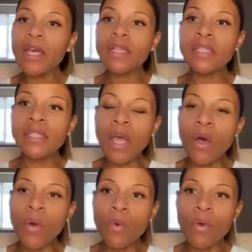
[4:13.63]

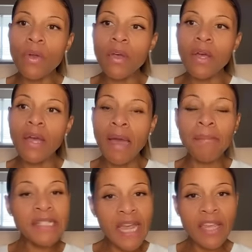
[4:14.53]
So, I'm
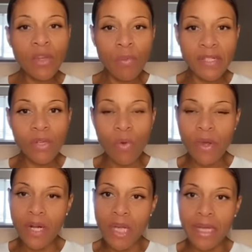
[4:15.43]
going to tell you what's
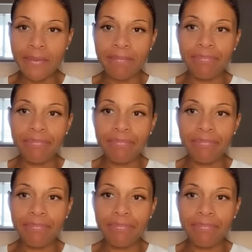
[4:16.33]
going on